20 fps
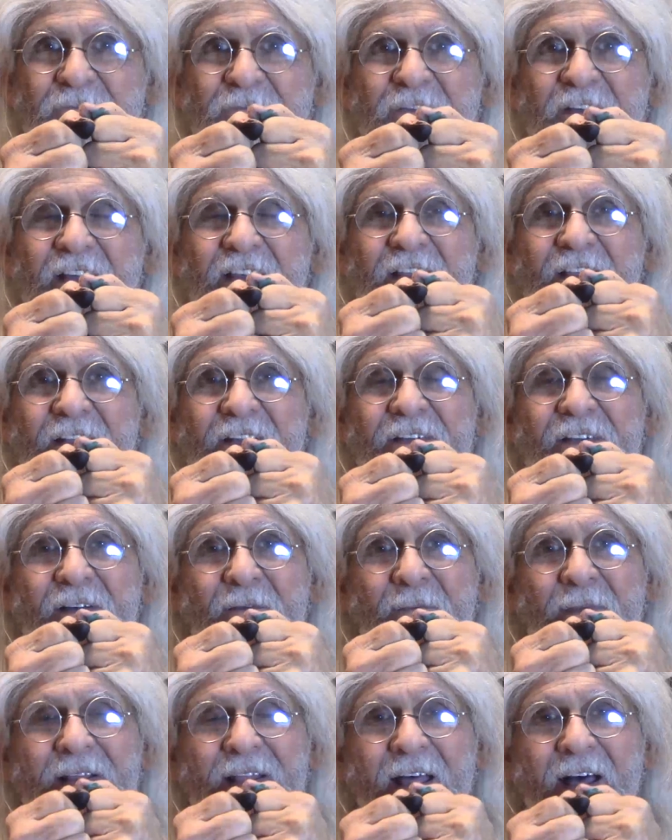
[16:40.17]
feel it
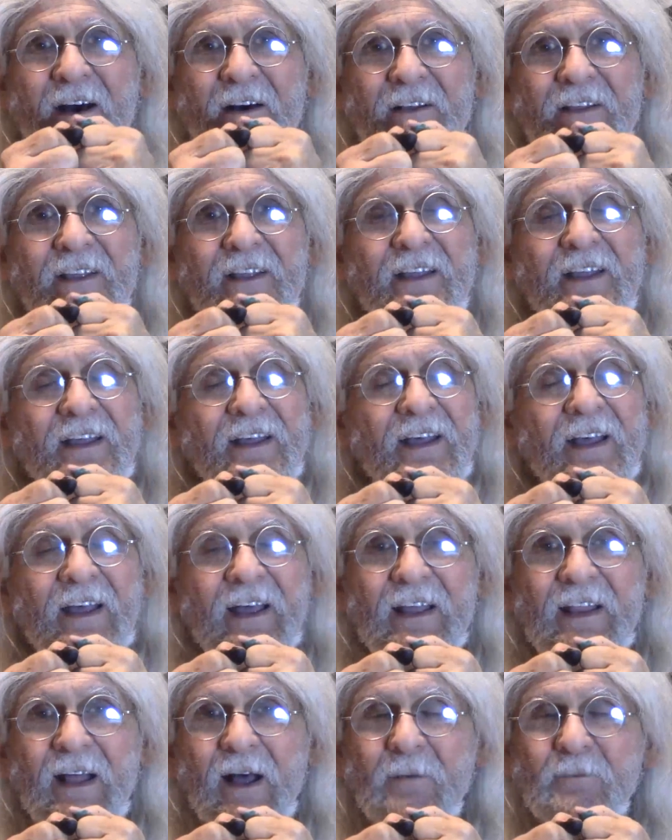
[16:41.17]
coming out,
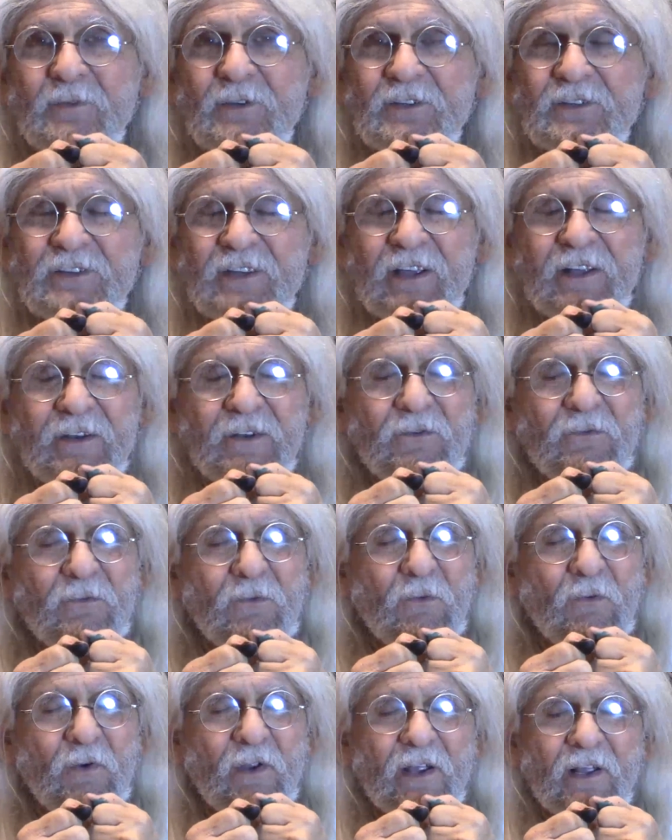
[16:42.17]
and I'm just getting
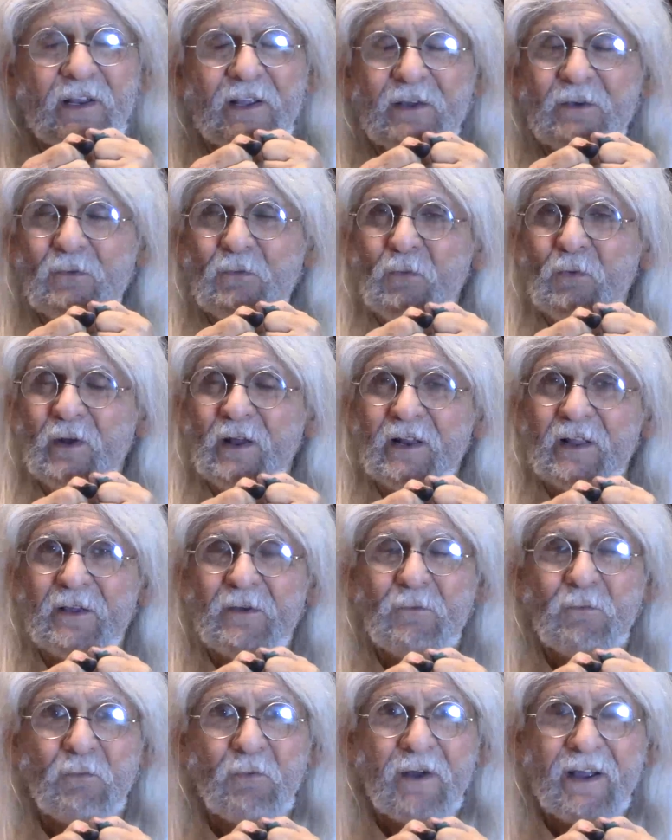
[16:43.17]
really, really
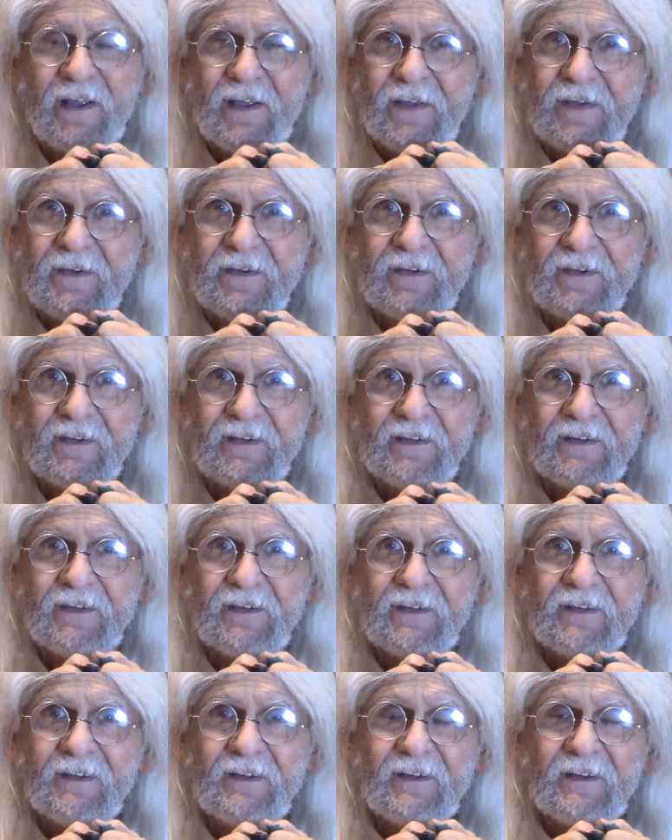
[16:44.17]
weak.
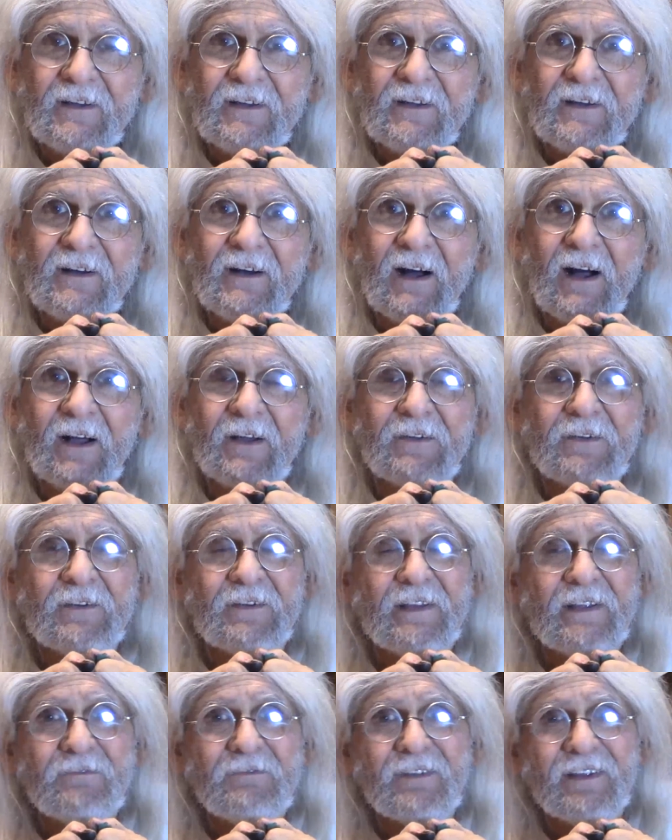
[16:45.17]
I
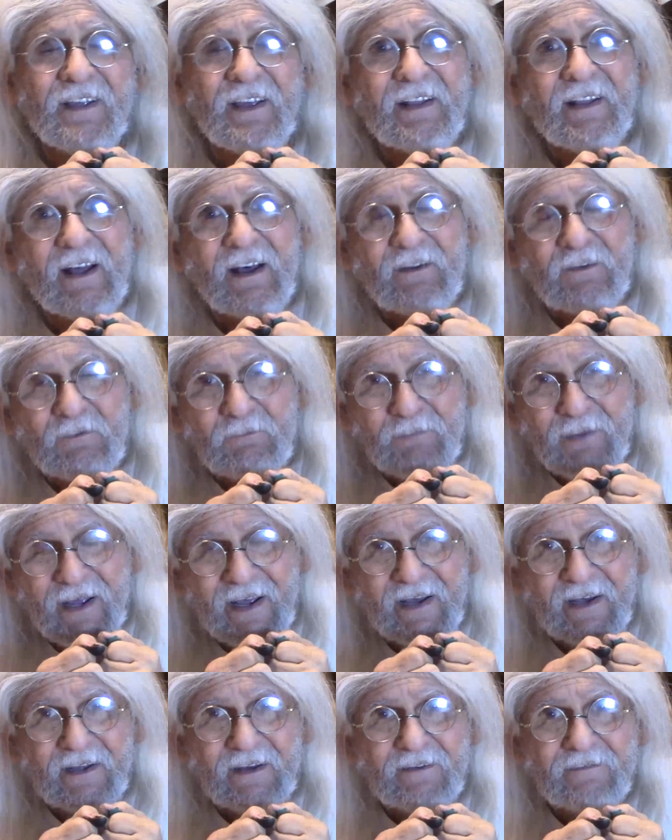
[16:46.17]
couldn't even get out of
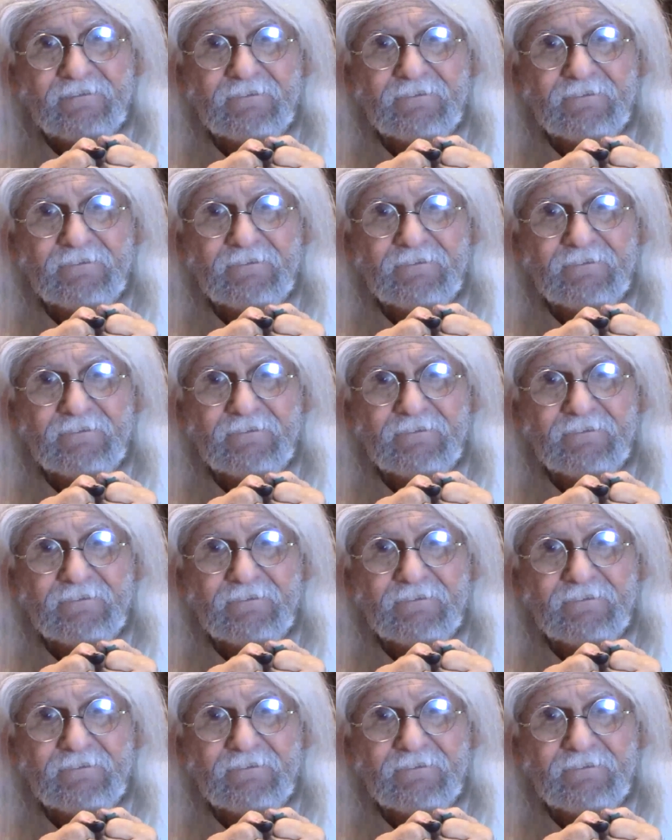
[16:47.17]
bed.